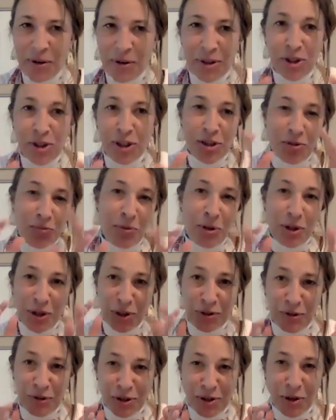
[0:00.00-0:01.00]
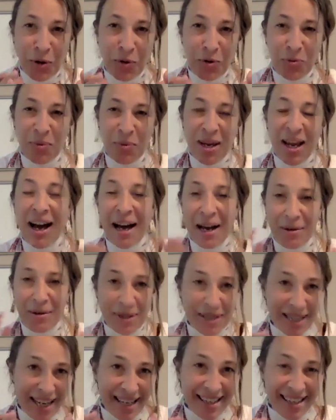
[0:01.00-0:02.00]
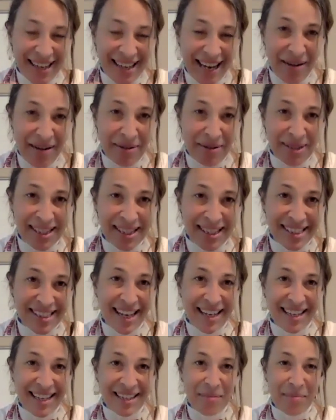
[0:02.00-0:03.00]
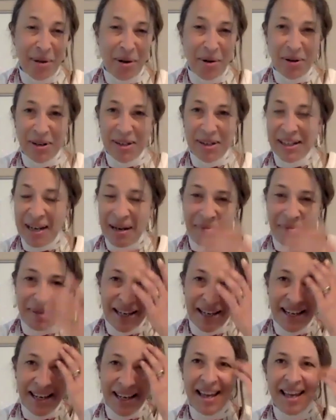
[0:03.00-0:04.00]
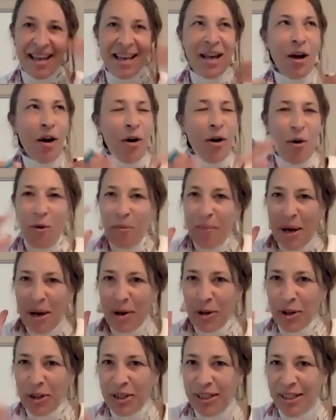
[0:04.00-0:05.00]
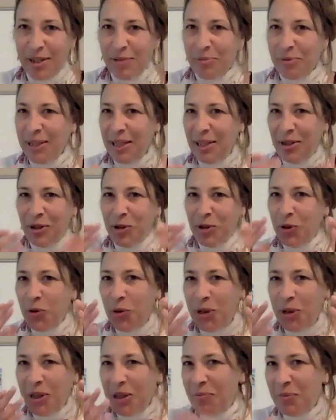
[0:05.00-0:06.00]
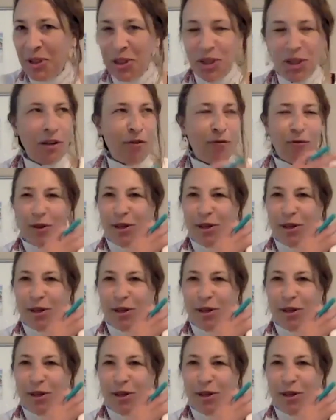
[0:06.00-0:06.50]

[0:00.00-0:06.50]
Just what you showed me, I was excited about it, and I'm like, oh my goodness, we need to do one in Michif.